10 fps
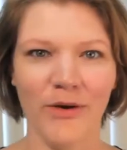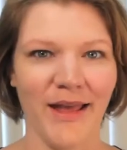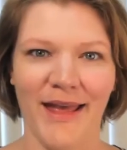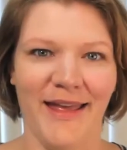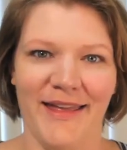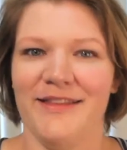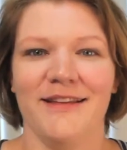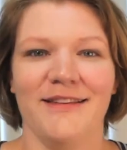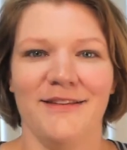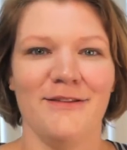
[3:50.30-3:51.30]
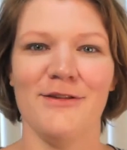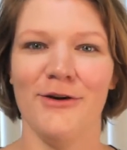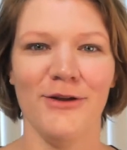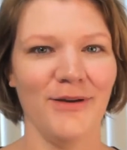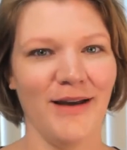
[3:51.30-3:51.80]
okay, let's show
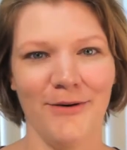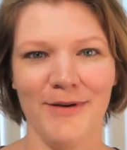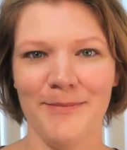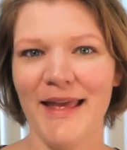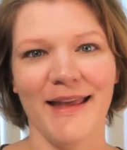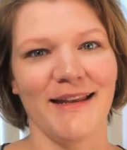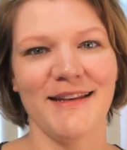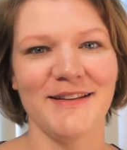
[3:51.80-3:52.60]
you how we make it.